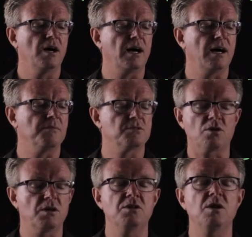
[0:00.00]
you had
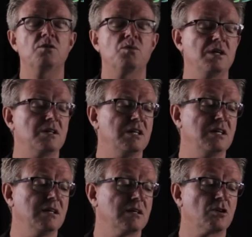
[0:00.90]
to read
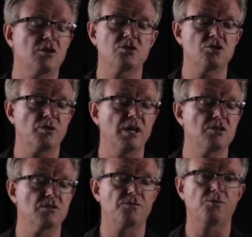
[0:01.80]
the
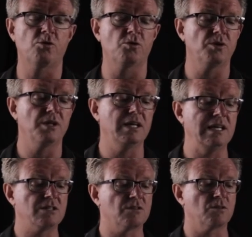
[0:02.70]
concentration for
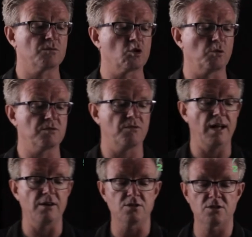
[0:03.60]
each of the absorbance
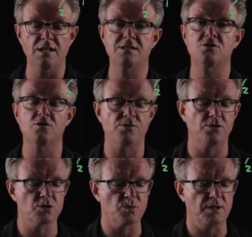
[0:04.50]
values. So let's do the
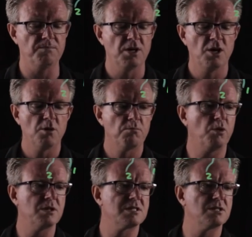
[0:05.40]
first one,
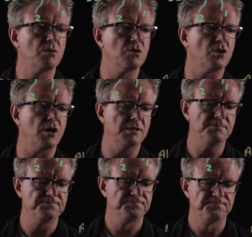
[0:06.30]
0.09,
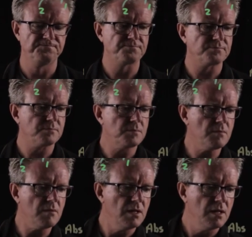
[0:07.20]

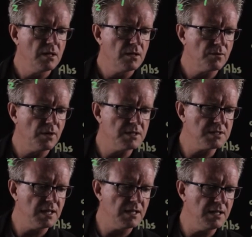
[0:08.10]
right, it's
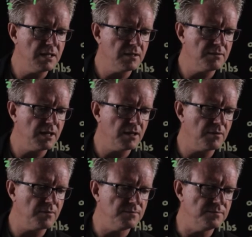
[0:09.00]
down here. Now,